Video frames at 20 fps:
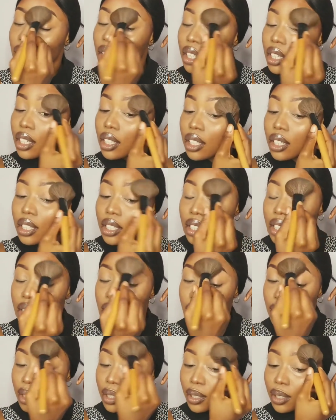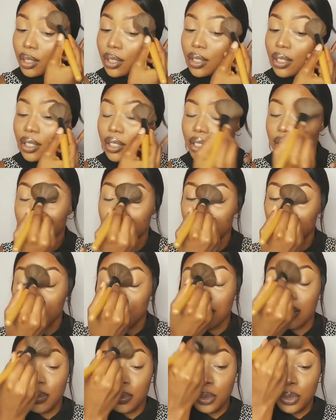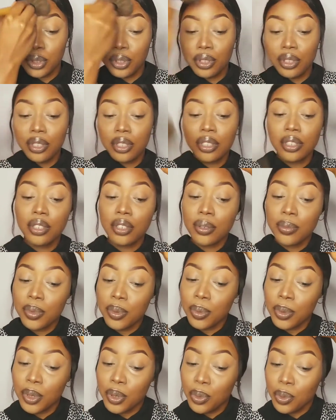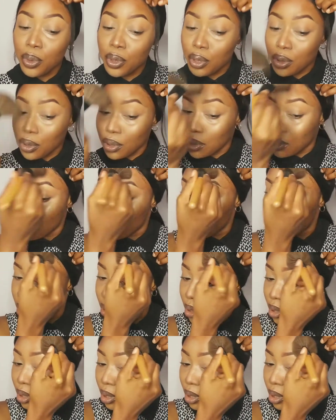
because opportunity comes but once.